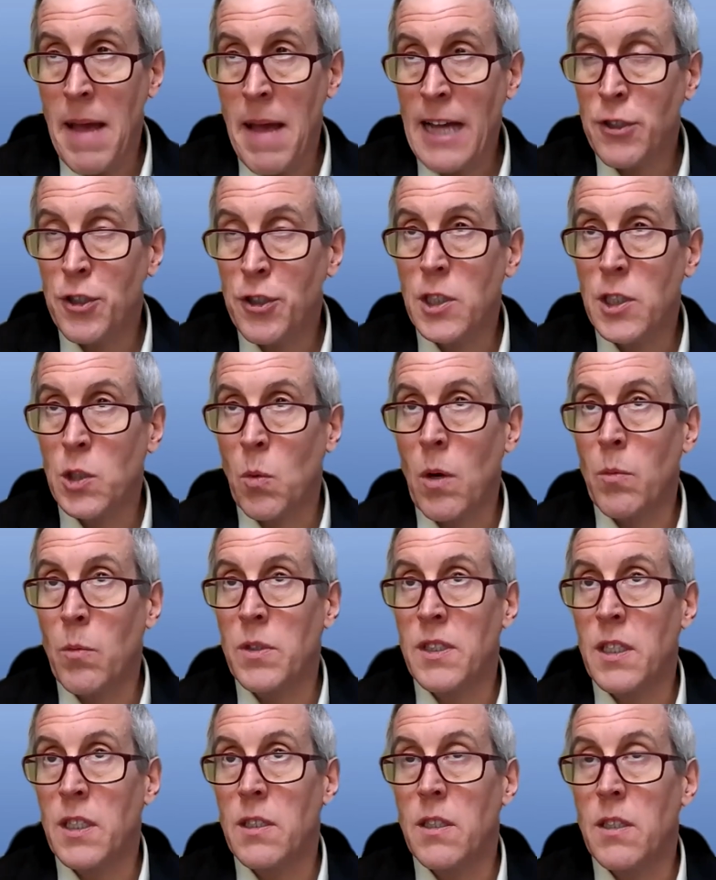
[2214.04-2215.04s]
matches what
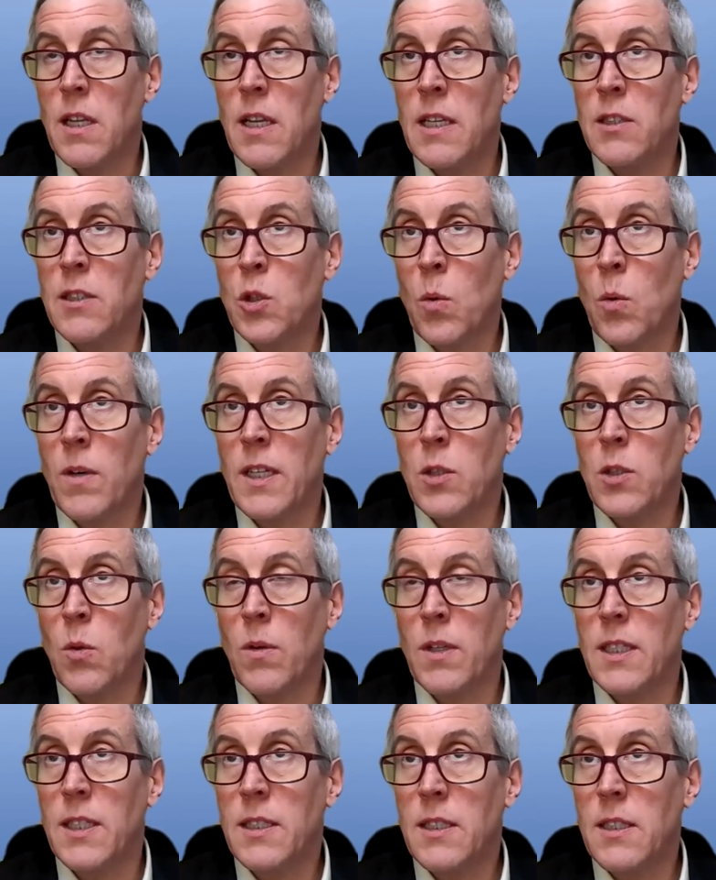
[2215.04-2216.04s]
was in
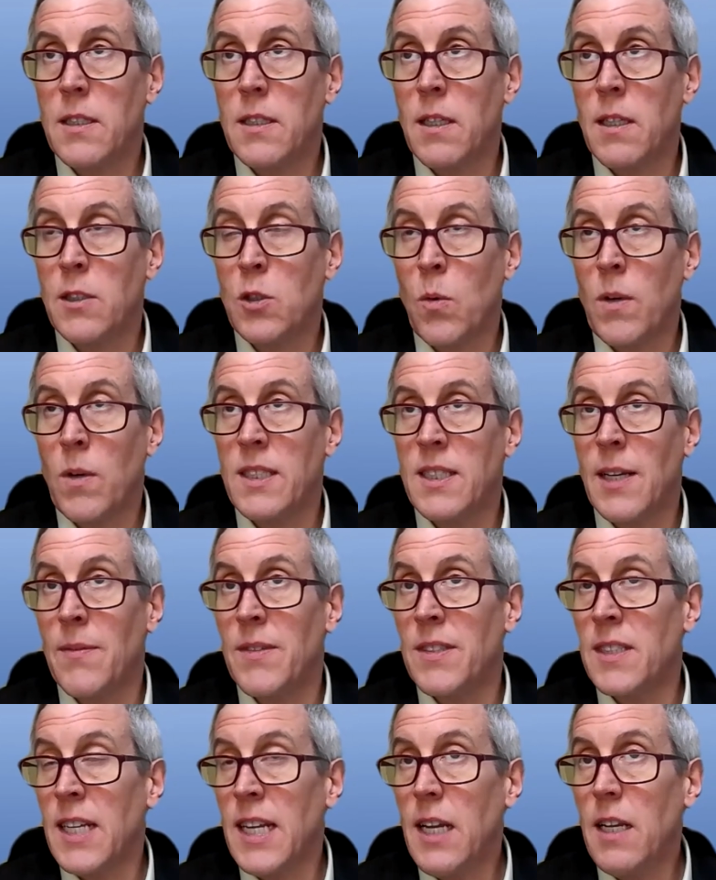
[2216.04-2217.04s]

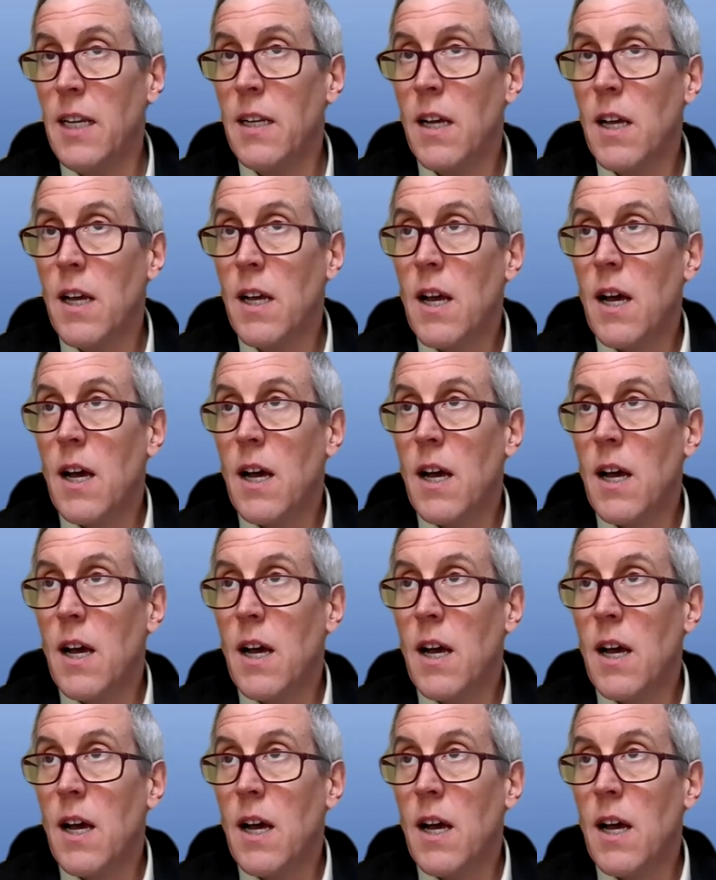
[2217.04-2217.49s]
2017.